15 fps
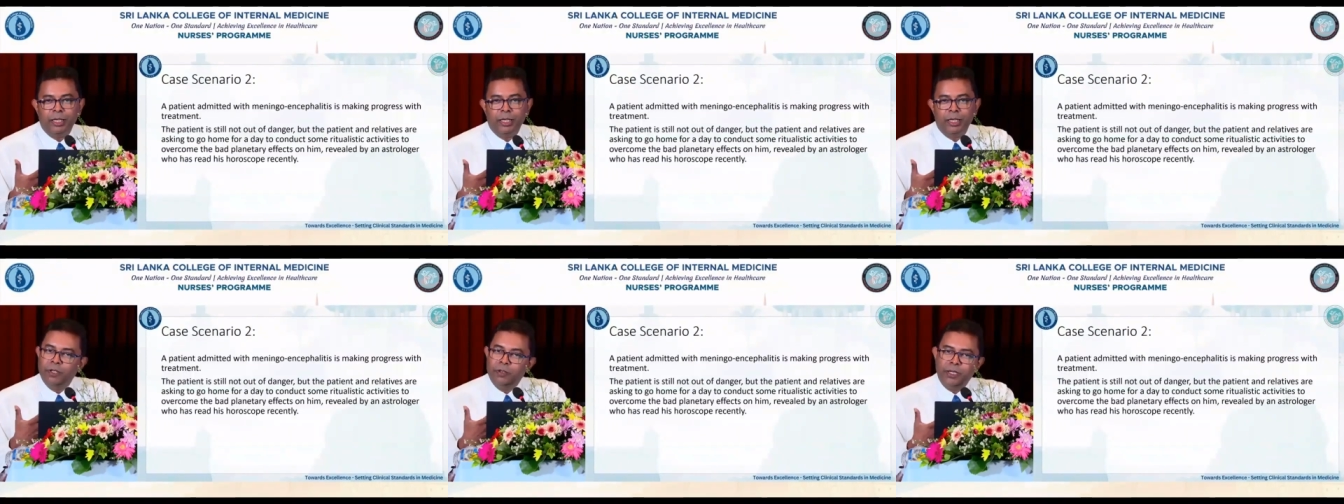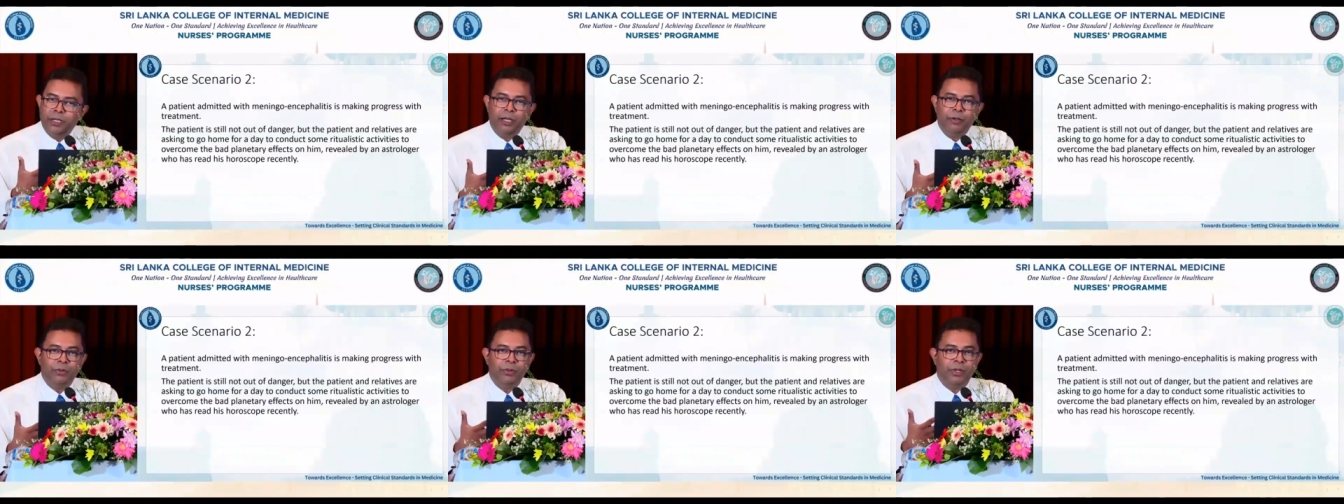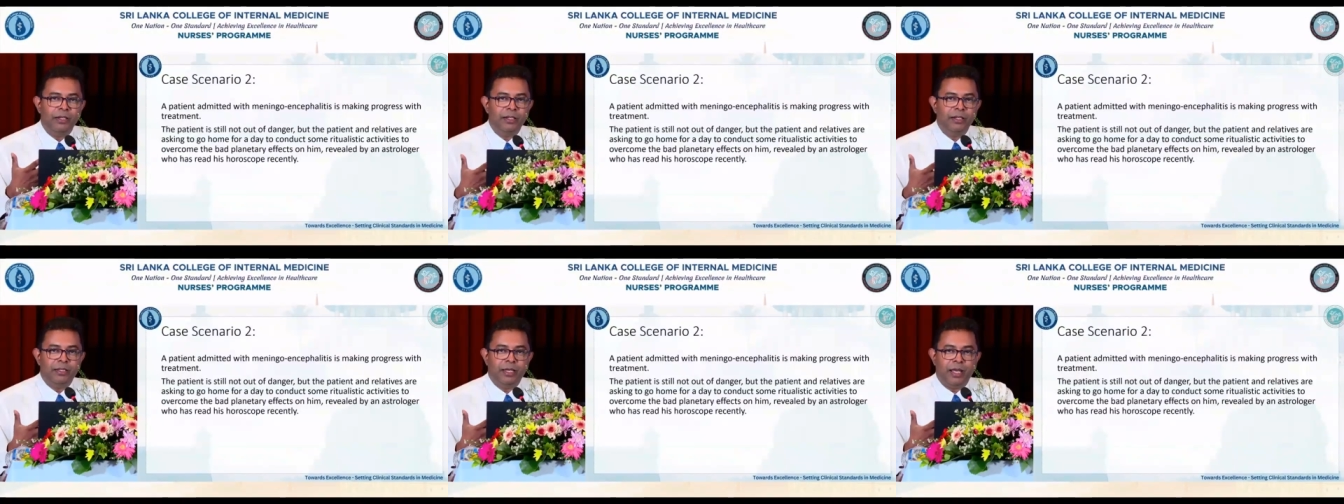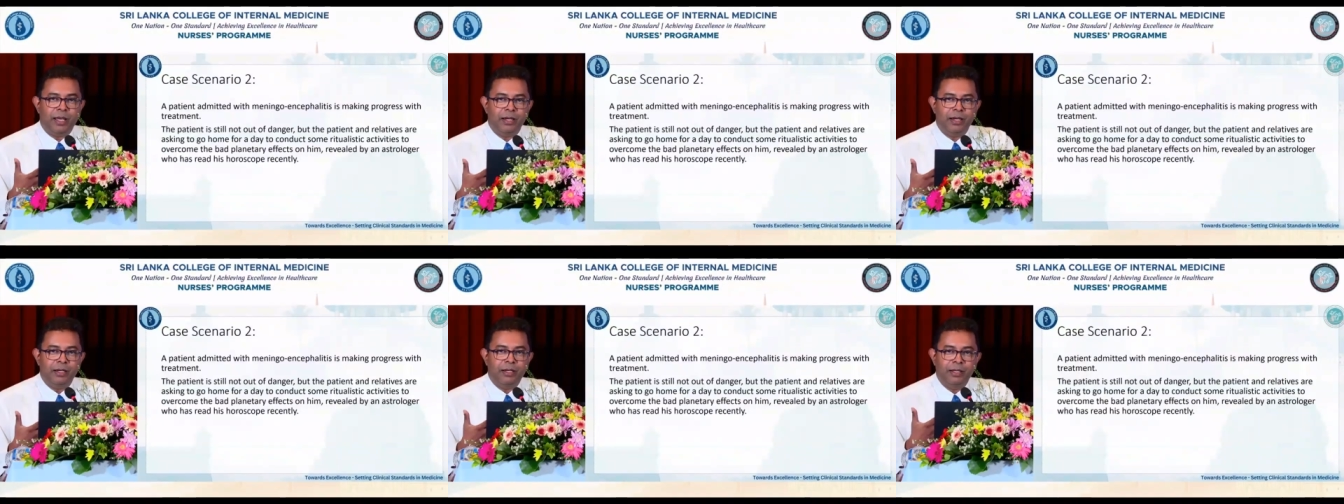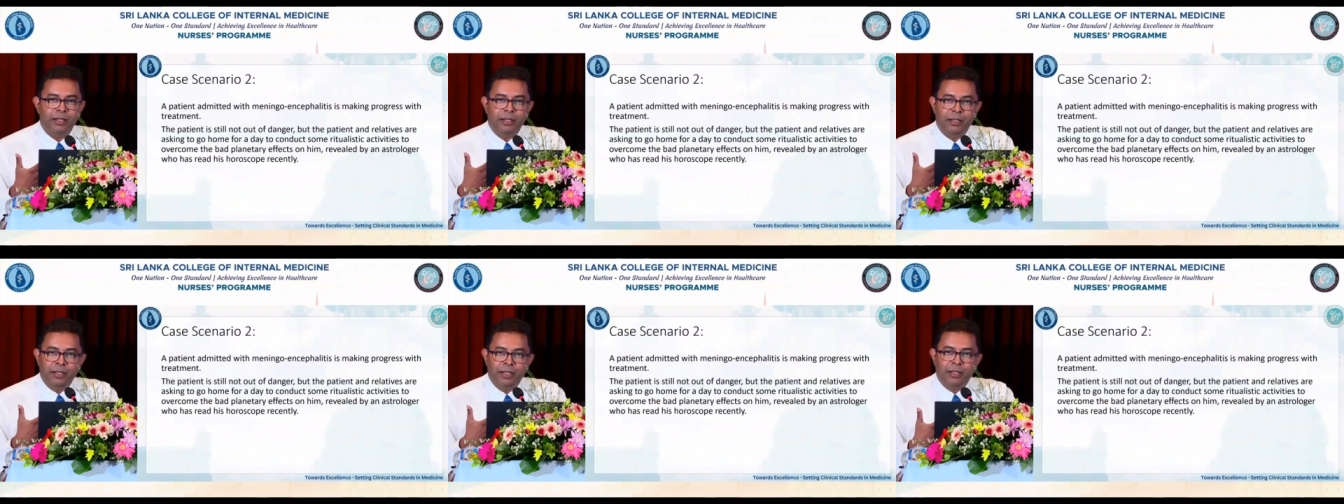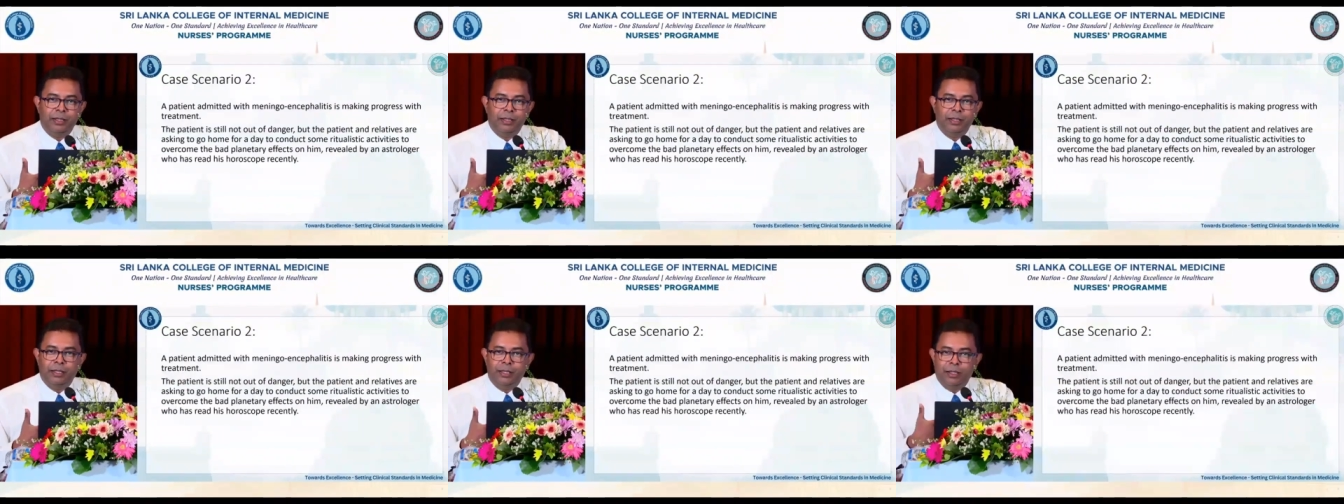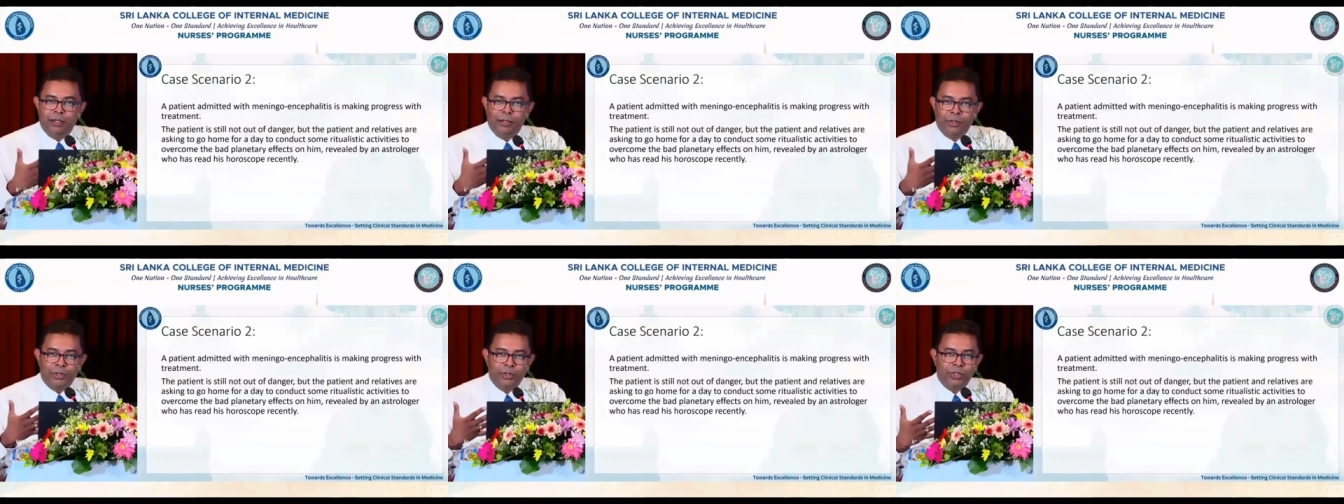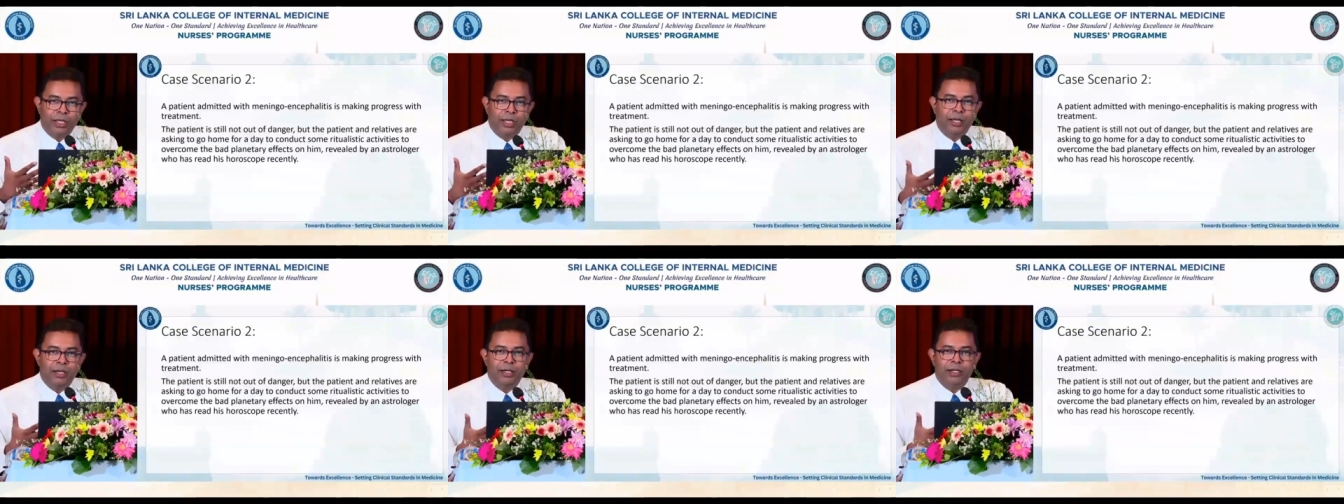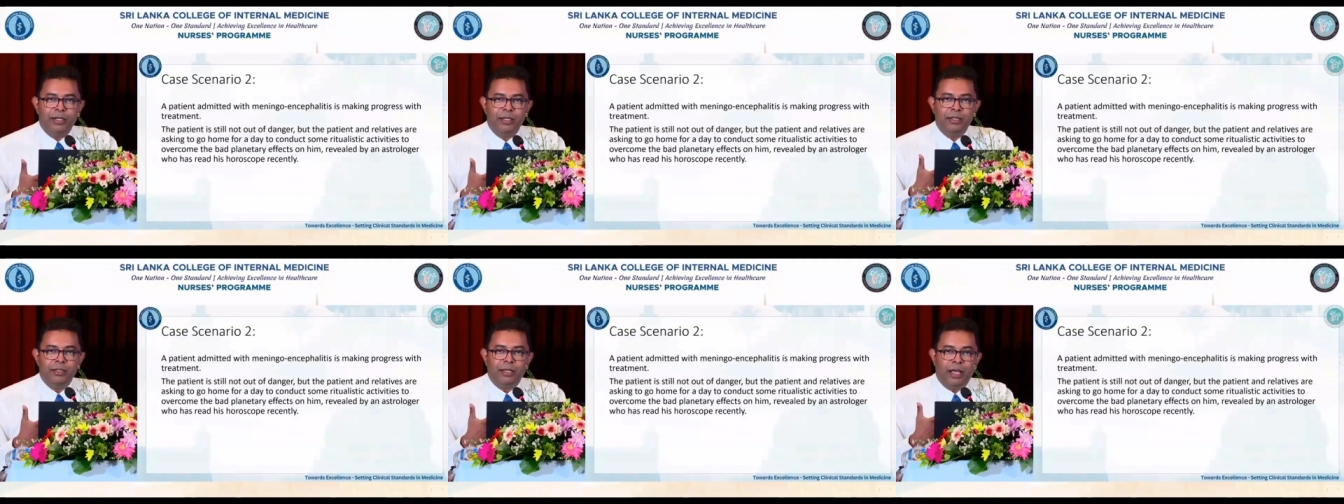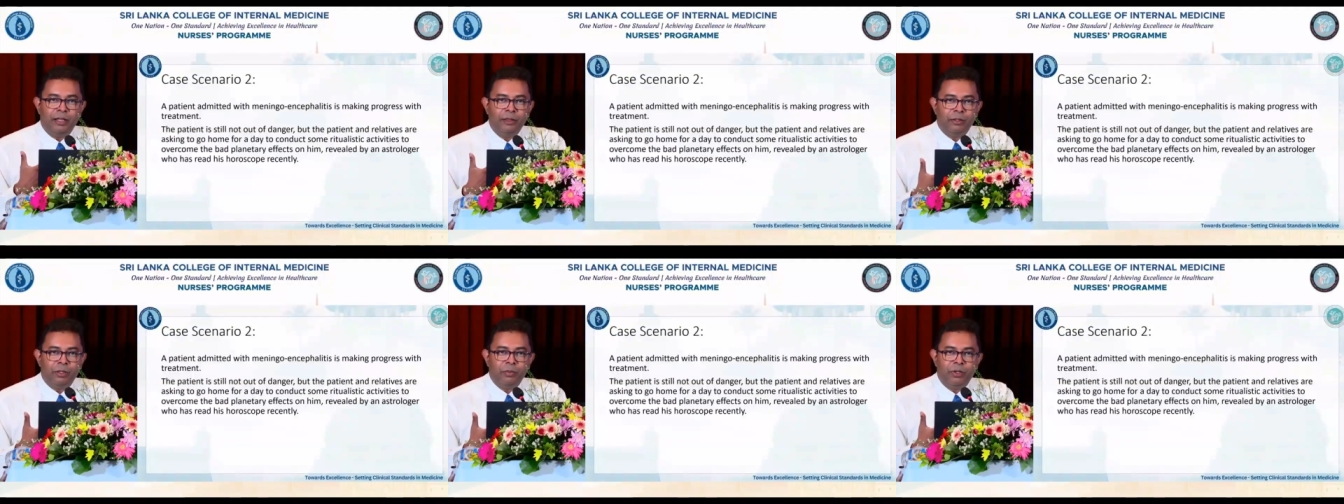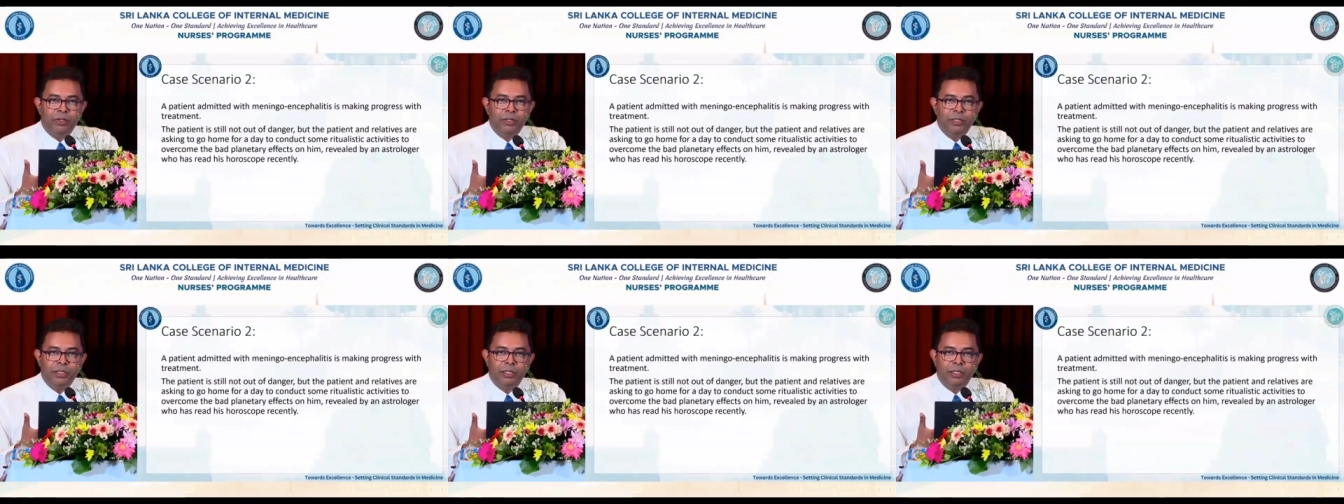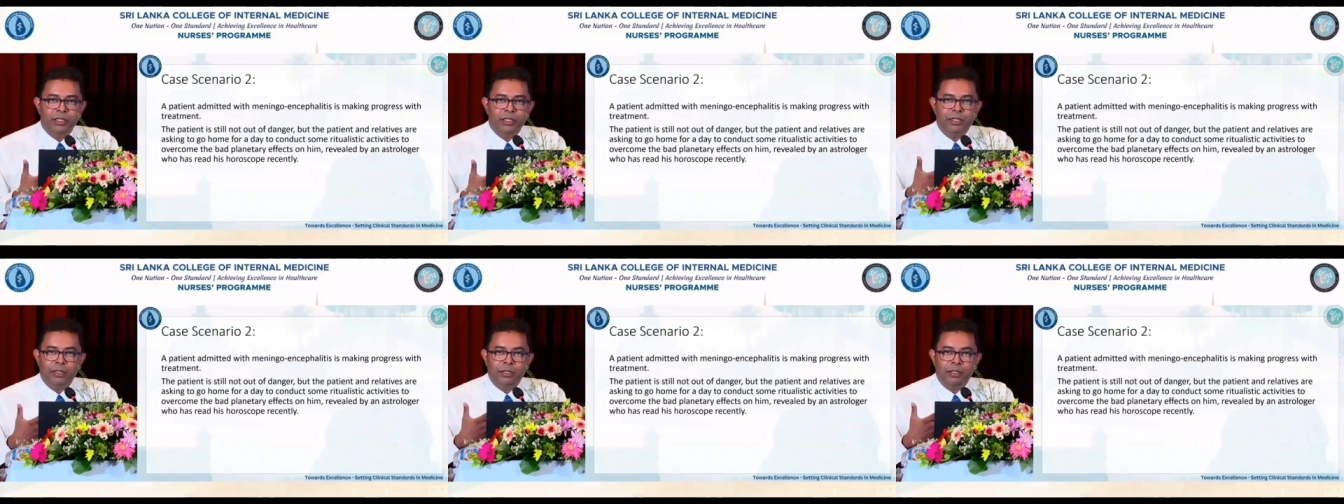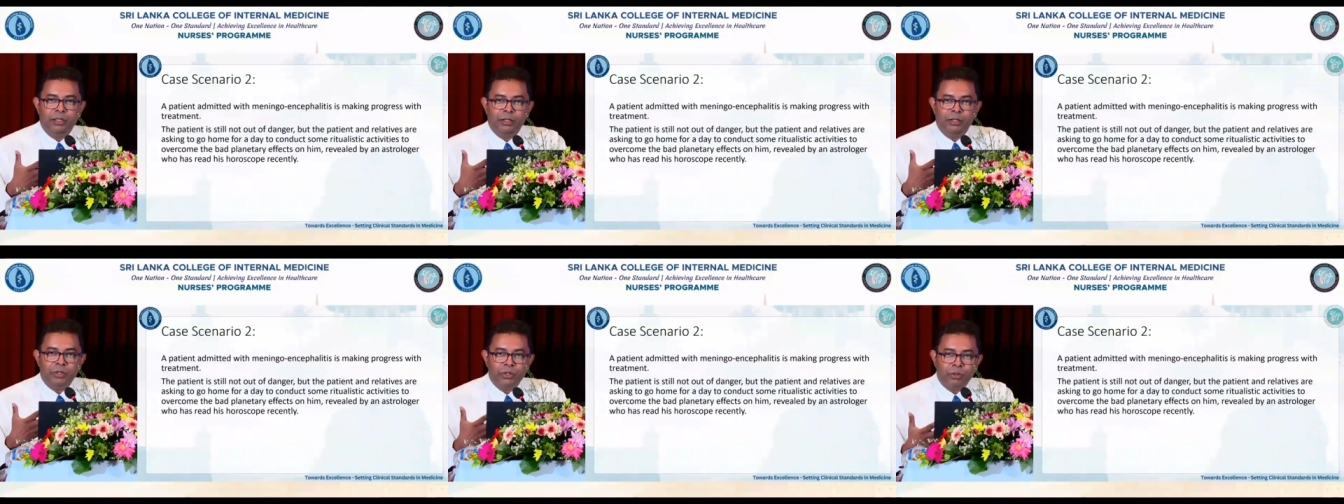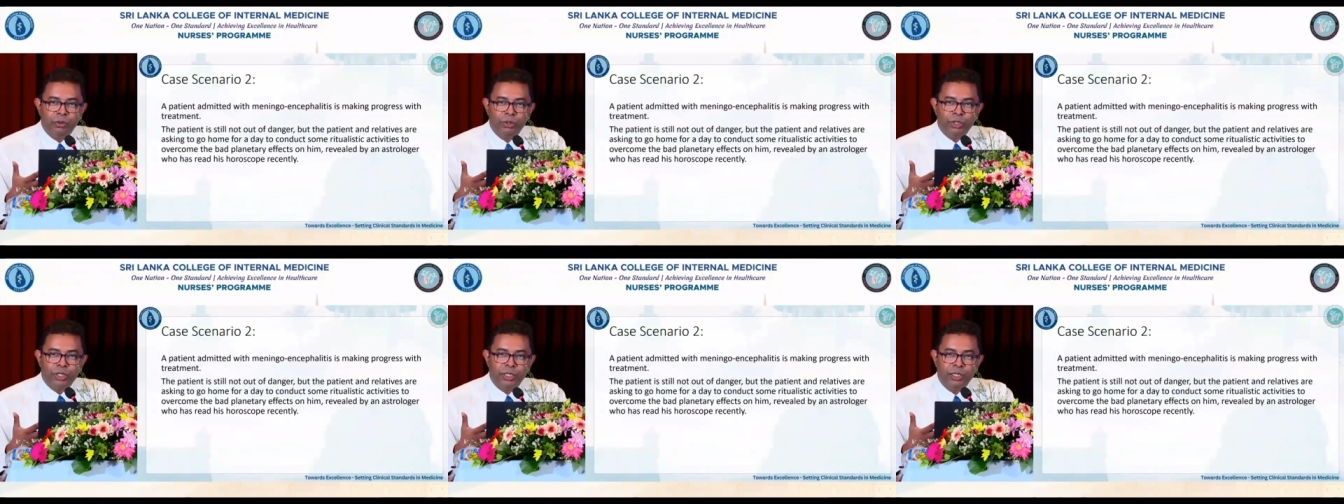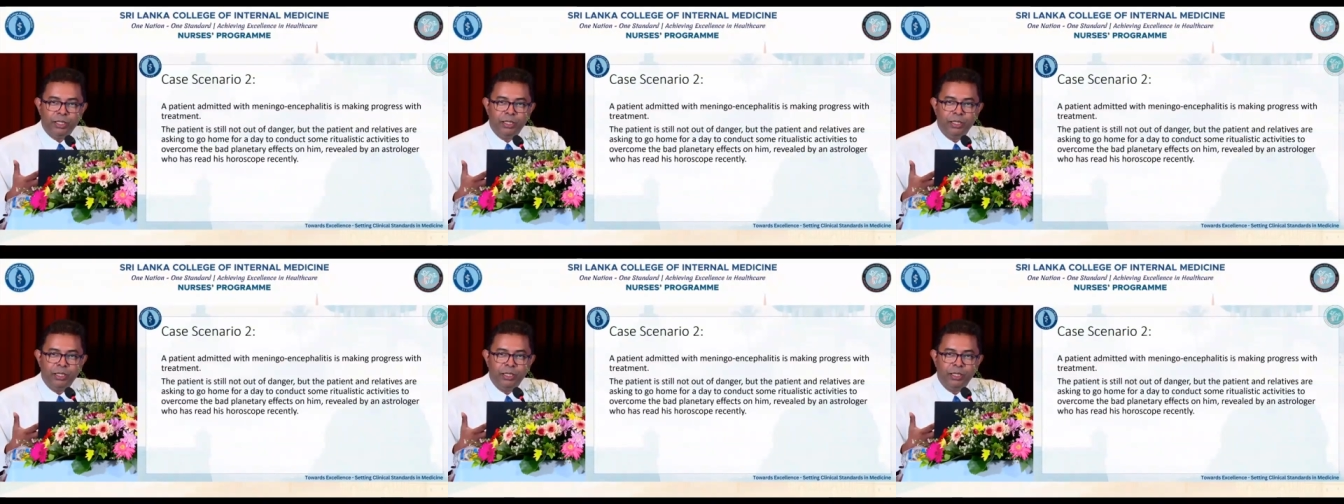we will have to understand the society's anthropological, social,